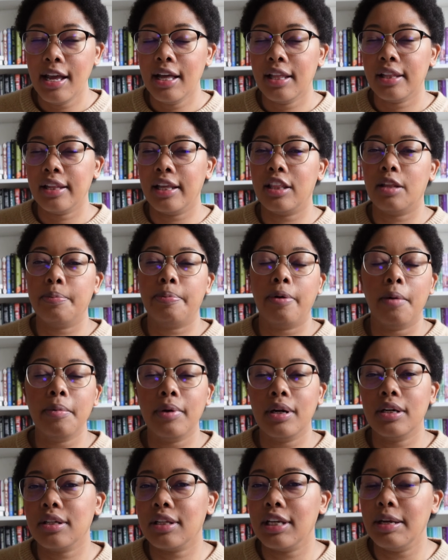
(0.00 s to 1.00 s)
Like the
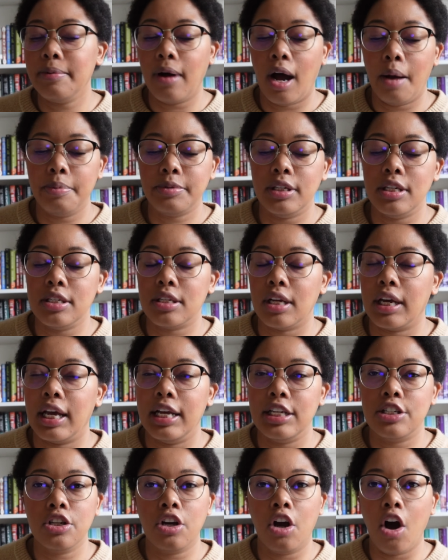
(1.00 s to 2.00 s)
permanent delete option is like
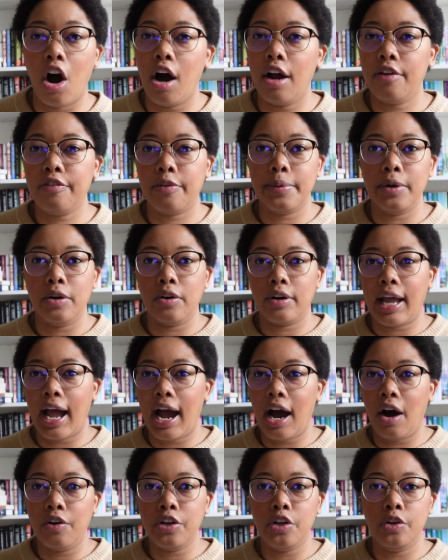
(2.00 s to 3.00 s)
it's gone from your
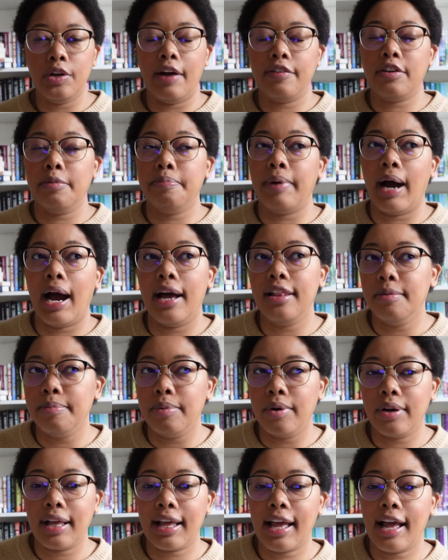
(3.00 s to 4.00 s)
account. You'd have to buy the
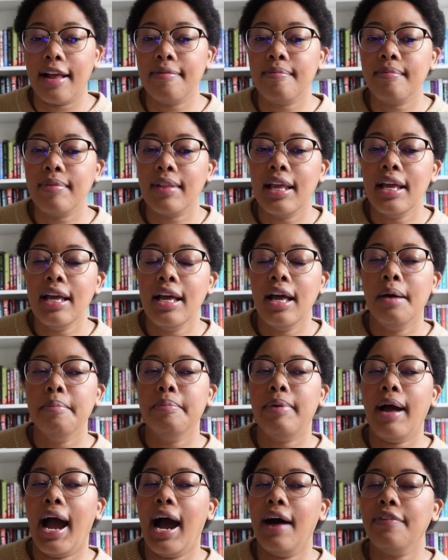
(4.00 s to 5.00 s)
book again.
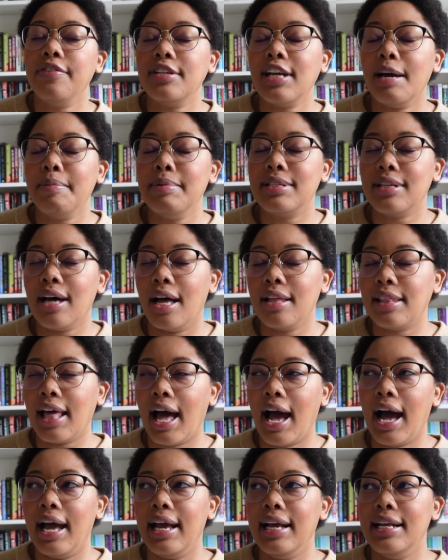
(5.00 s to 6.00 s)
But half the time it's not
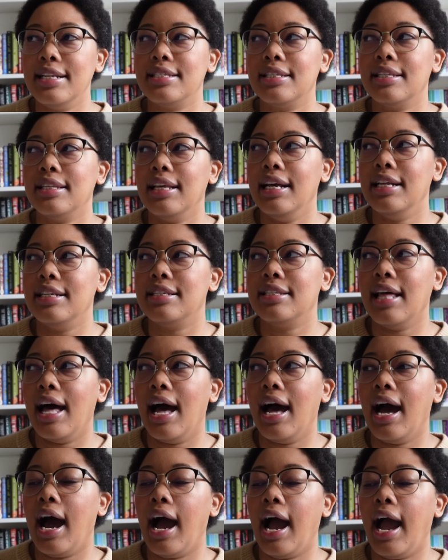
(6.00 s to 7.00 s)
that. It's
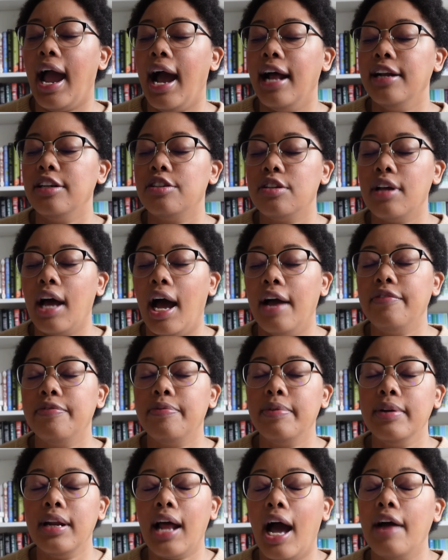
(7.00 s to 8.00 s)
that I've
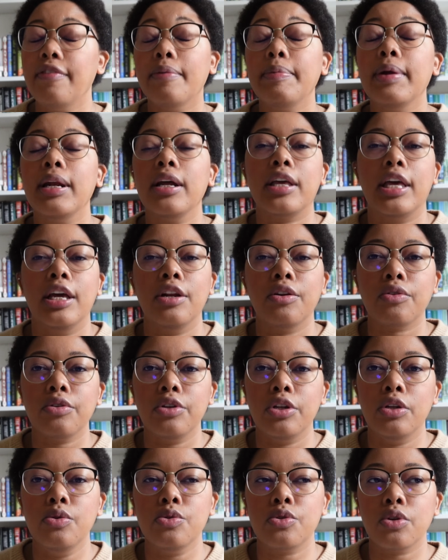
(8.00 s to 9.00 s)
been a Kindle
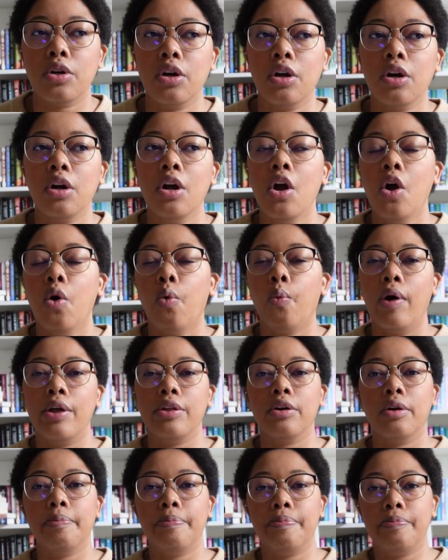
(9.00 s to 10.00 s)
user,
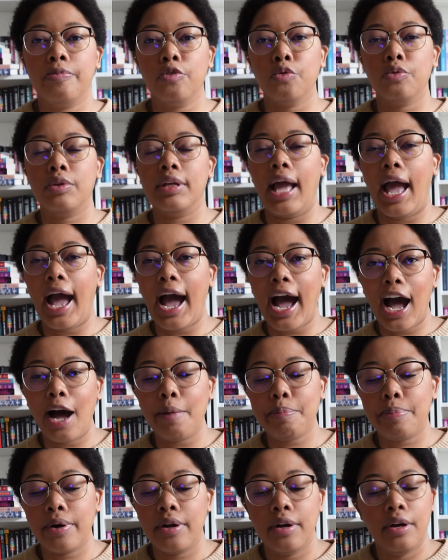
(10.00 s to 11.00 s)
whether through the
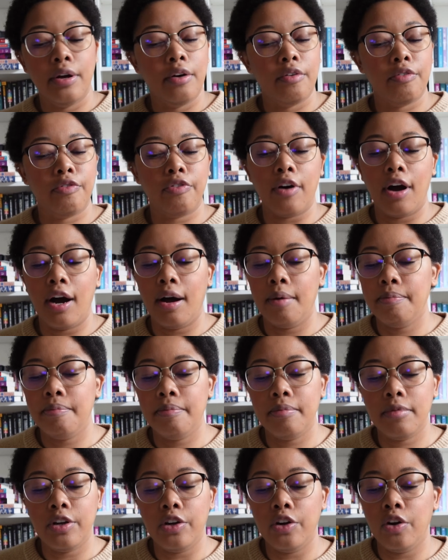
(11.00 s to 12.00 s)
app
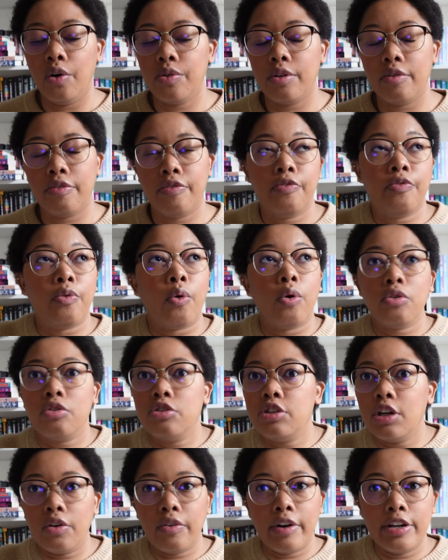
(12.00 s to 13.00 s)
from, the 4th
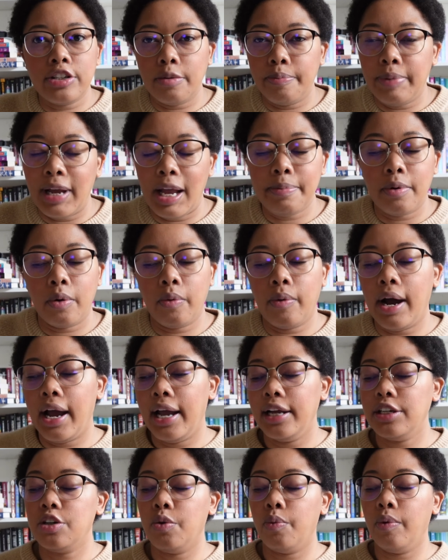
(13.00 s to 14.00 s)
generation
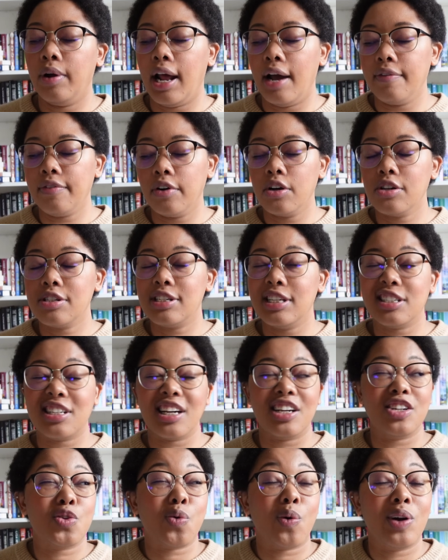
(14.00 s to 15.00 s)
Paperwhite to whatever, since
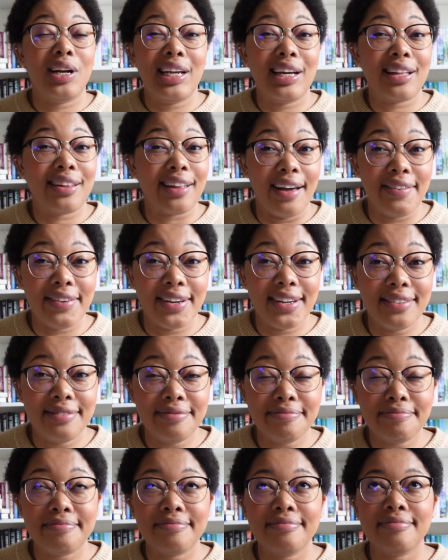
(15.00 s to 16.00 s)
like 2011.